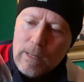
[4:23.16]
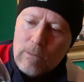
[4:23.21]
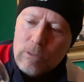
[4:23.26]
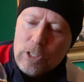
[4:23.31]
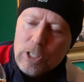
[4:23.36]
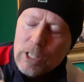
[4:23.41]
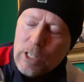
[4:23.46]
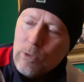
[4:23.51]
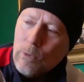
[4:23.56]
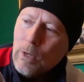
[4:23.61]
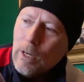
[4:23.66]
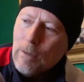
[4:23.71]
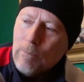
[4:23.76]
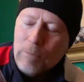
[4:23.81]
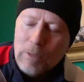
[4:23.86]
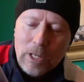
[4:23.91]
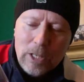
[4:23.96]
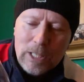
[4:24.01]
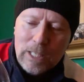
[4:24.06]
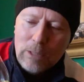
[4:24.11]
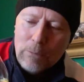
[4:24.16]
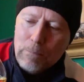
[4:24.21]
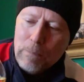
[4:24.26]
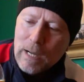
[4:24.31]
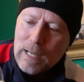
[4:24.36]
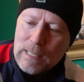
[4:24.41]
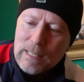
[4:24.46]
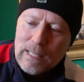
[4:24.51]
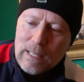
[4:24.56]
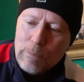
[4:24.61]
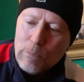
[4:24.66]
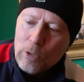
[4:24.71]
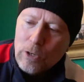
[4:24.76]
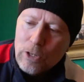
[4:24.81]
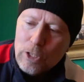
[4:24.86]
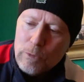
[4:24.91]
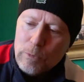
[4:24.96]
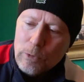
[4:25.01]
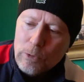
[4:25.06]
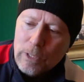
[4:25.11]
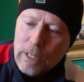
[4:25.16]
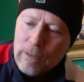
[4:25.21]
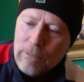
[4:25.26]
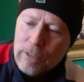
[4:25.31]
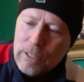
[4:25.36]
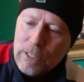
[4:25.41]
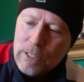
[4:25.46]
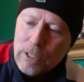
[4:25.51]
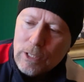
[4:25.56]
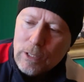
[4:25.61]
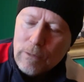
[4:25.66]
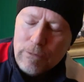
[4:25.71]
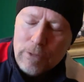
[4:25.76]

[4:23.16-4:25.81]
Do you know what? I come back to that price point every time.